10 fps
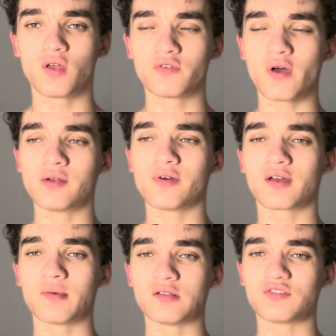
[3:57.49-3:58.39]
So I'd
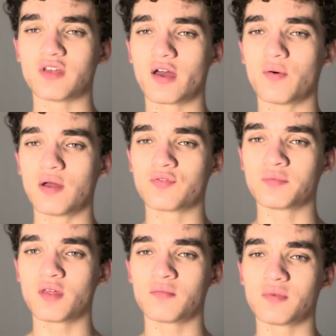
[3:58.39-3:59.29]
recommend staying away from
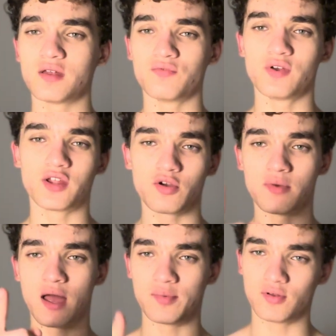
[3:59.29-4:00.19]
them and reading your
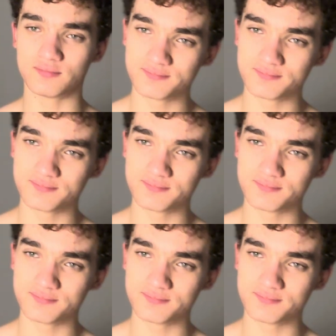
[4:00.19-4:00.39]
Bible.